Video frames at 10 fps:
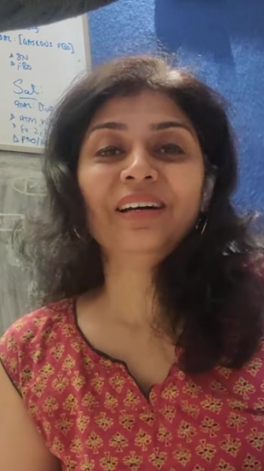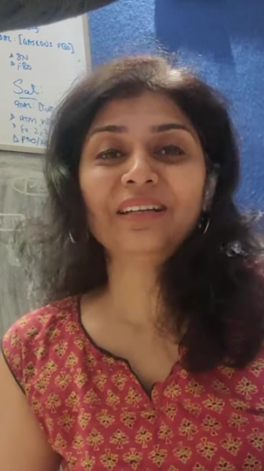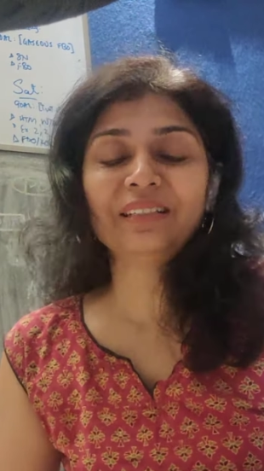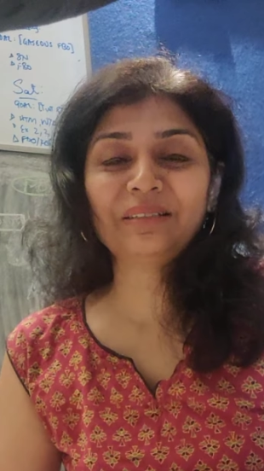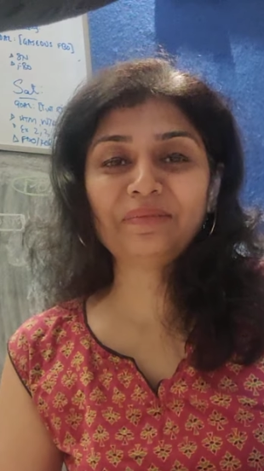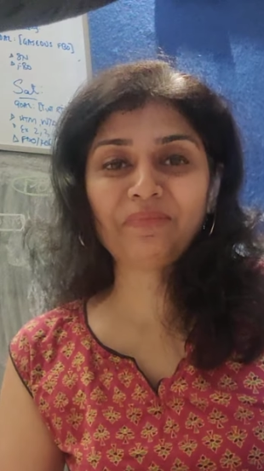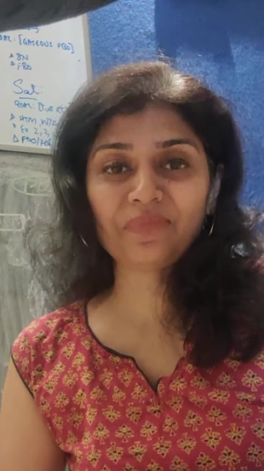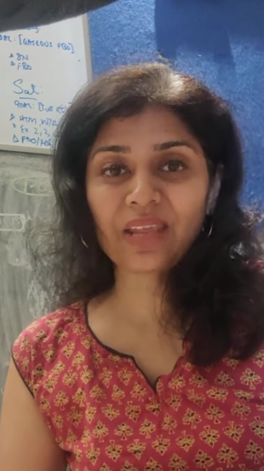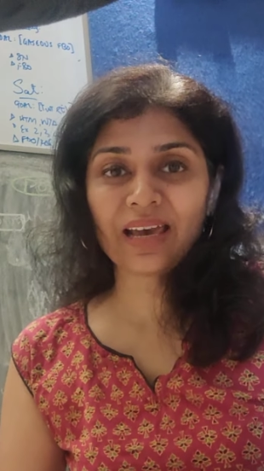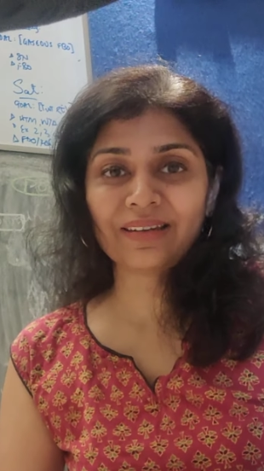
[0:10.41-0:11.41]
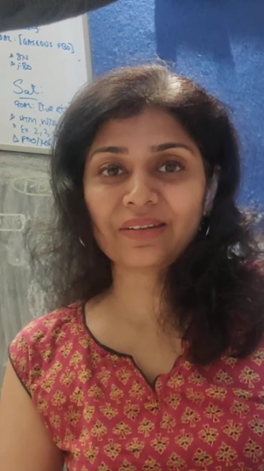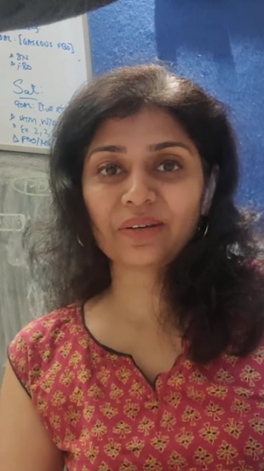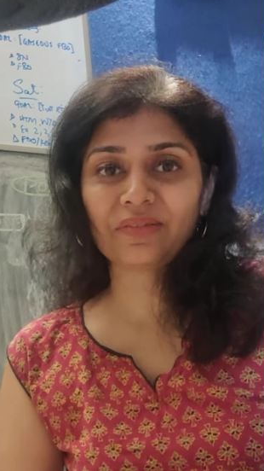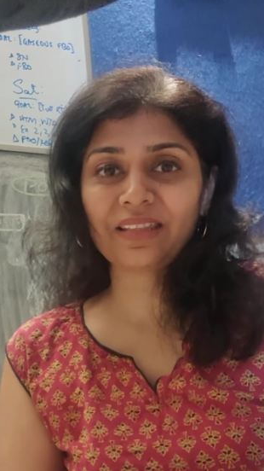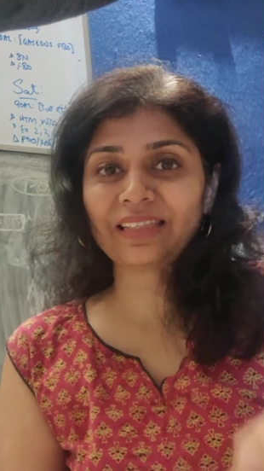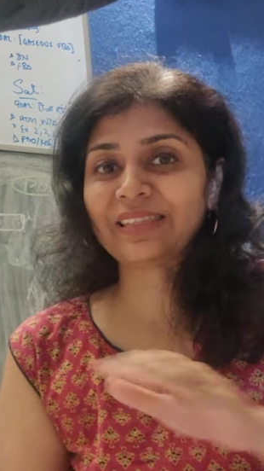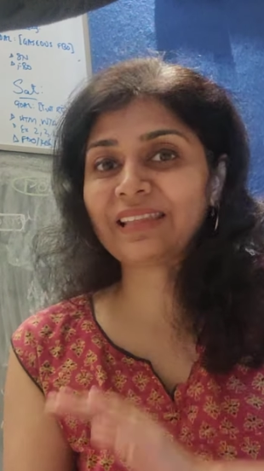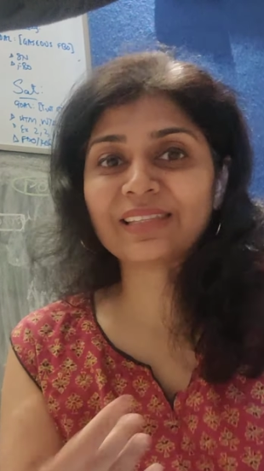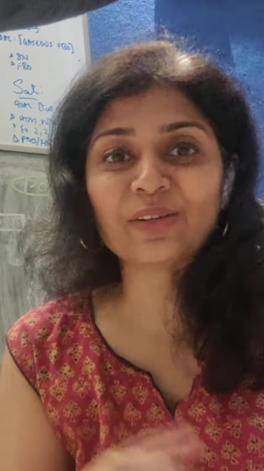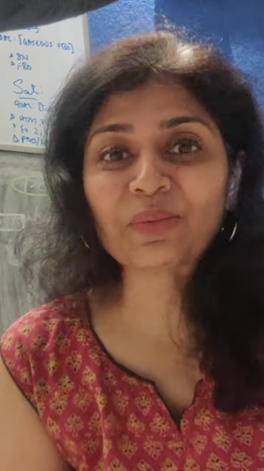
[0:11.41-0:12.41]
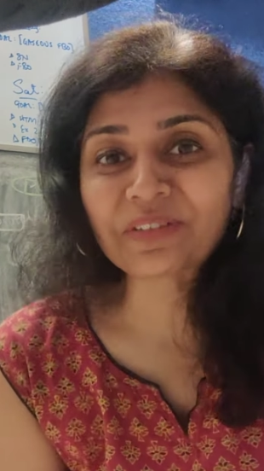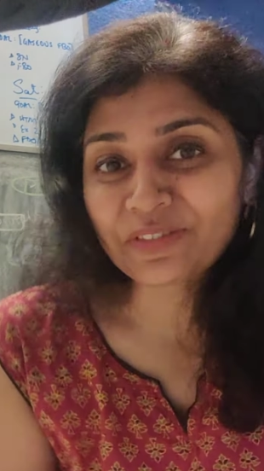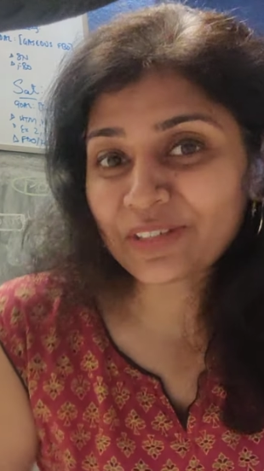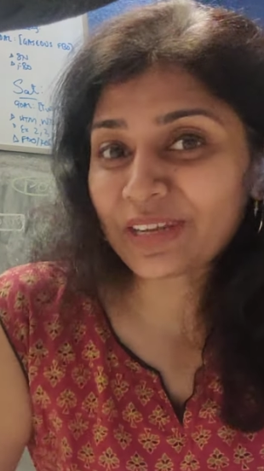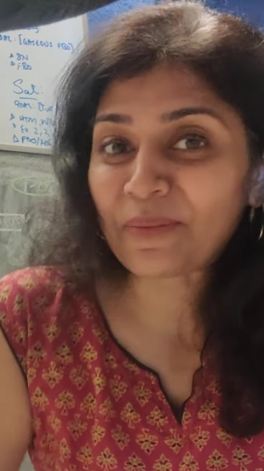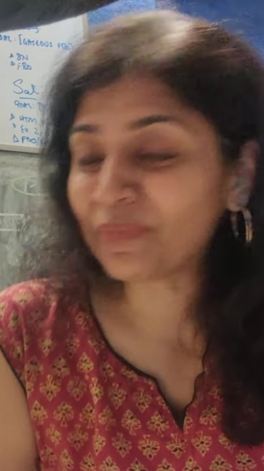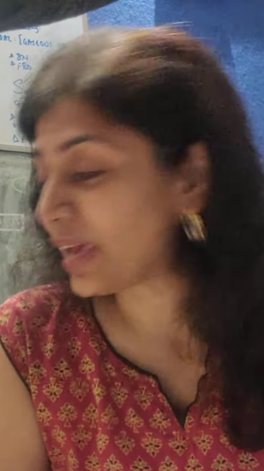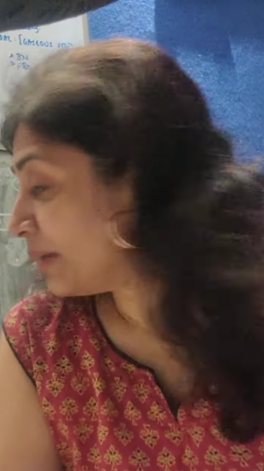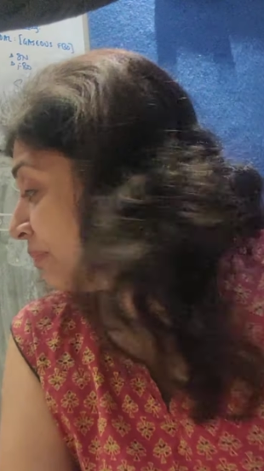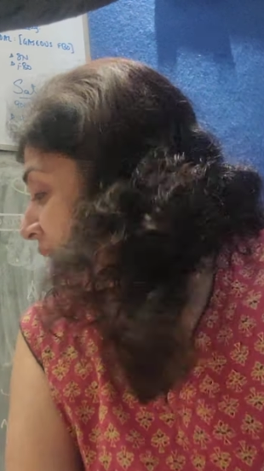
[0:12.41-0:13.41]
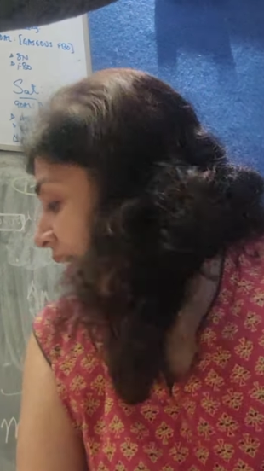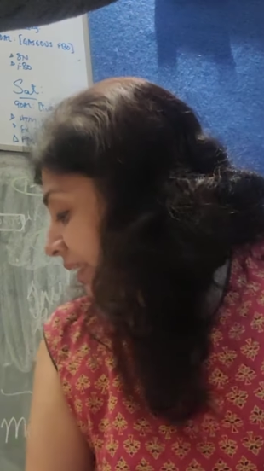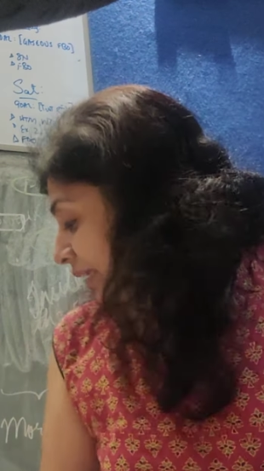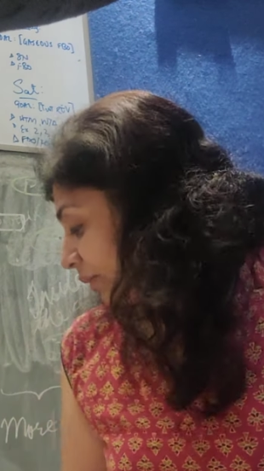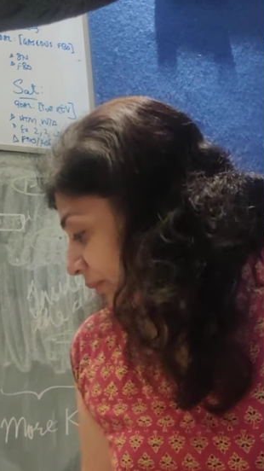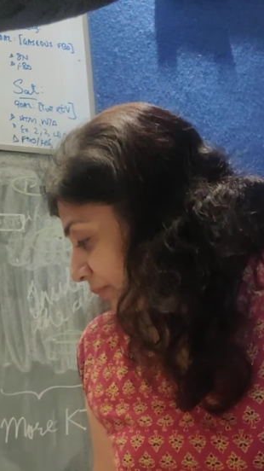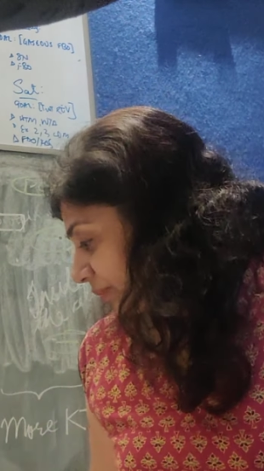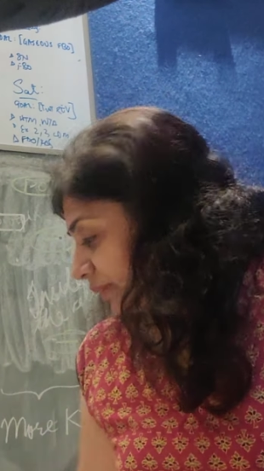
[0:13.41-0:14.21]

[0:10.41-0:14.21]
and that's the topic for today. Okay. Now,